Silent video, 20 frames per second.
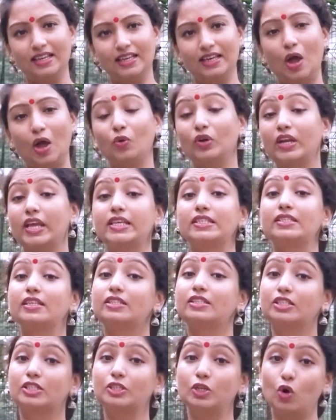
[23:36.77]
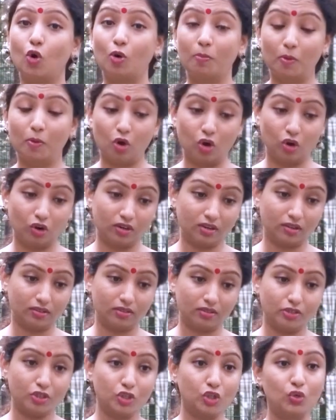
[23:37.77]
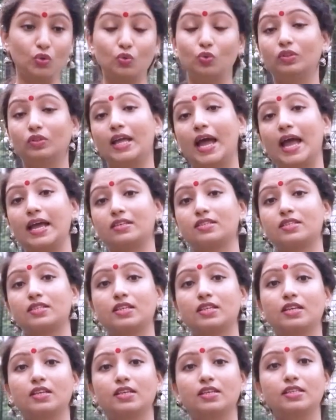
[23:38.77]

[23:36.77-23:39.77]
Nowadays, it's no more true that